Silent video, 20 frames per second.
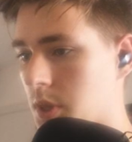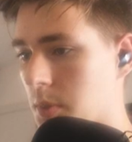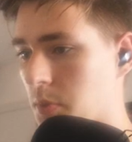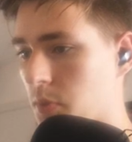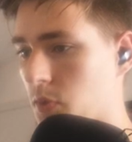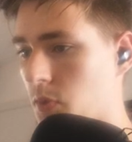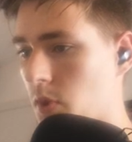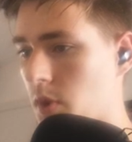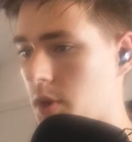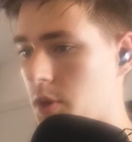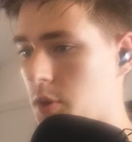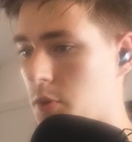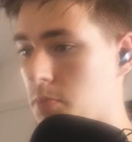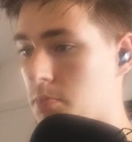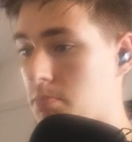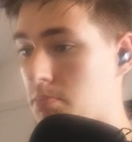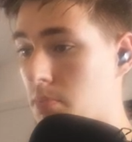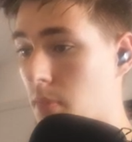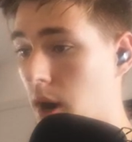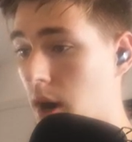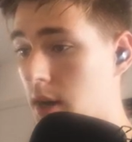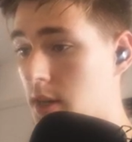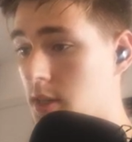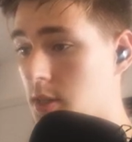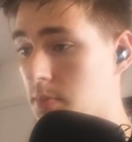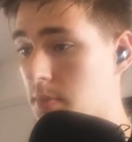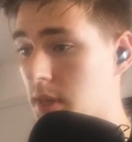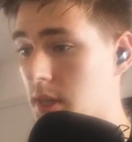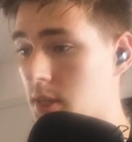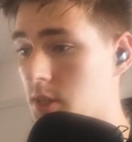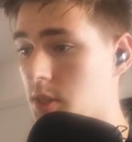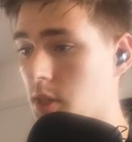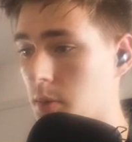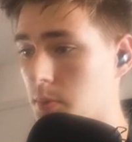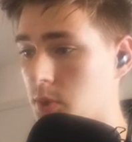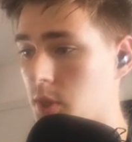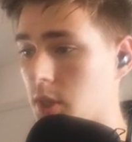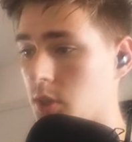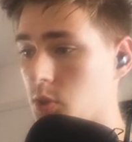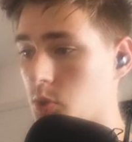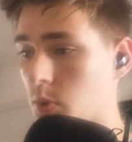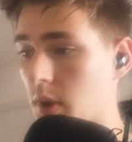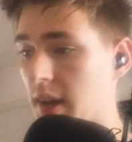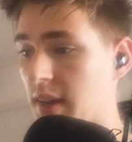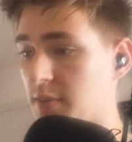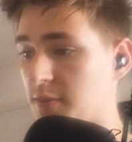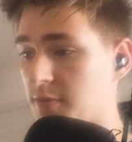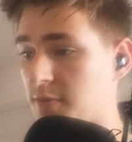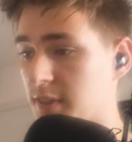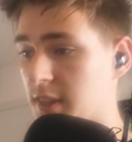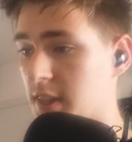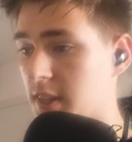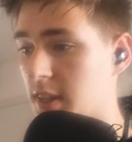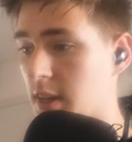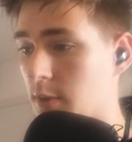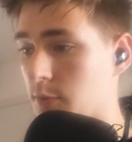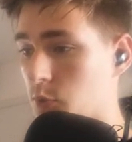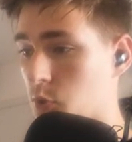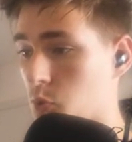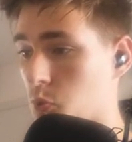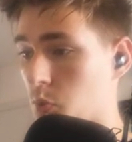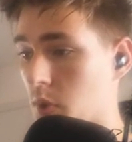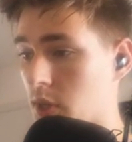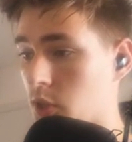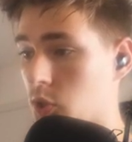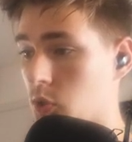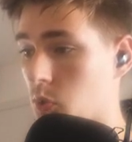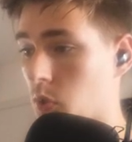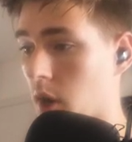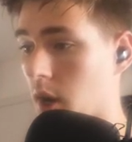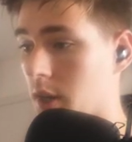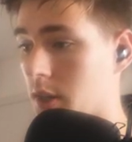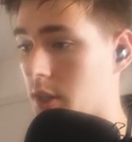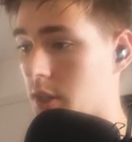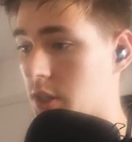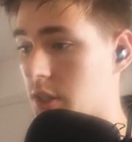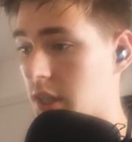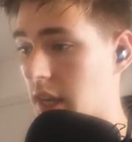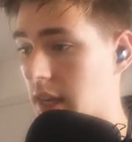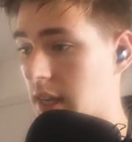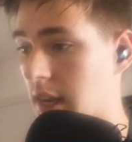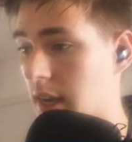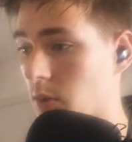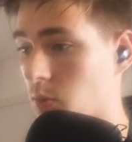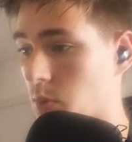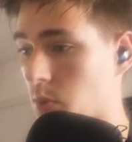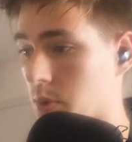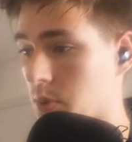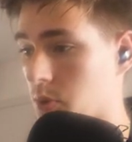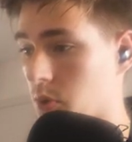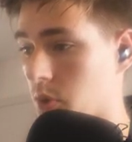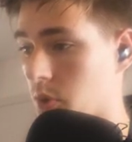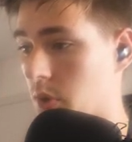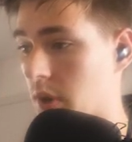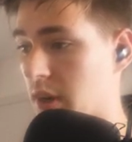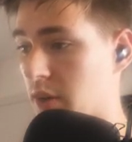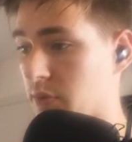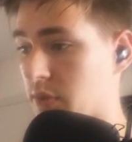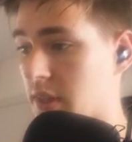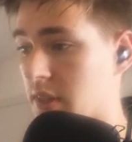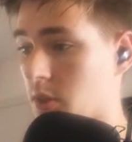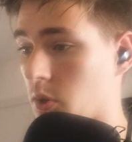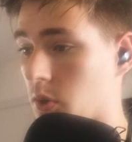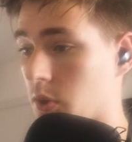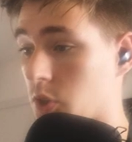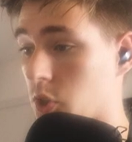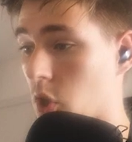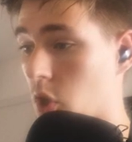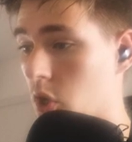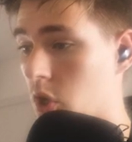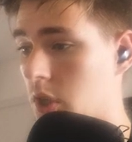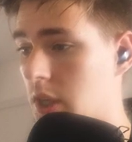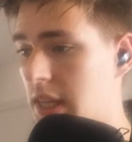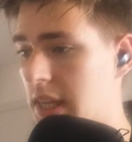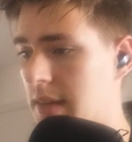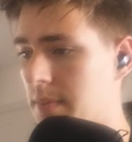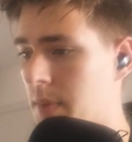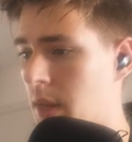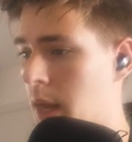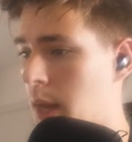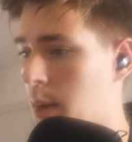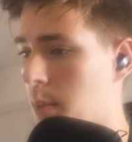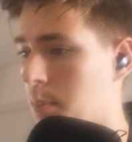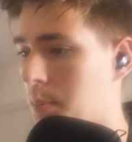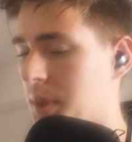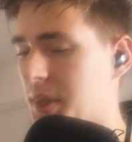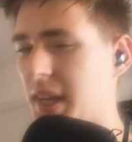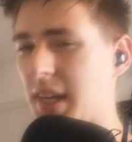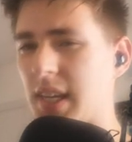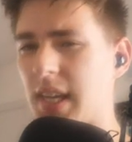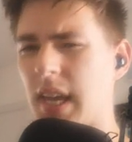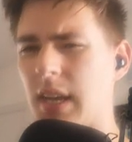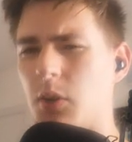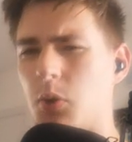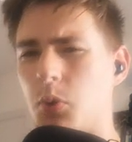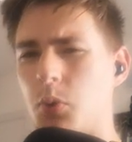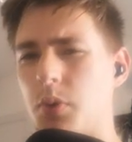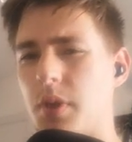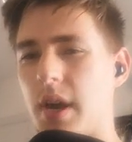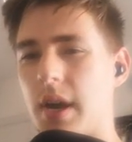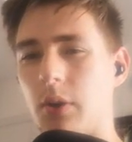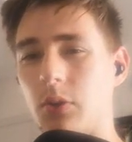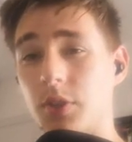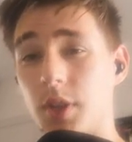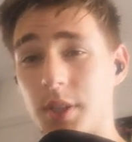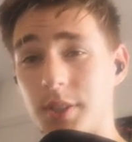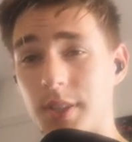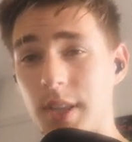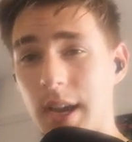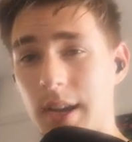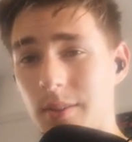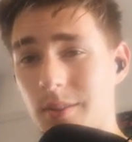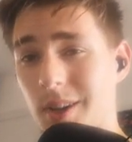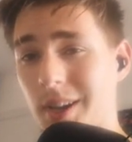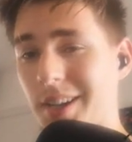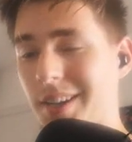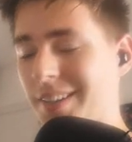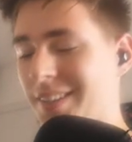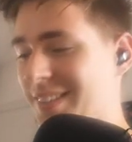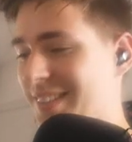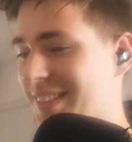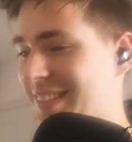said before, you might be subject to a fee if you wish to unstake and withdraw your NFT tokens early. But then again, who the hell does that, right?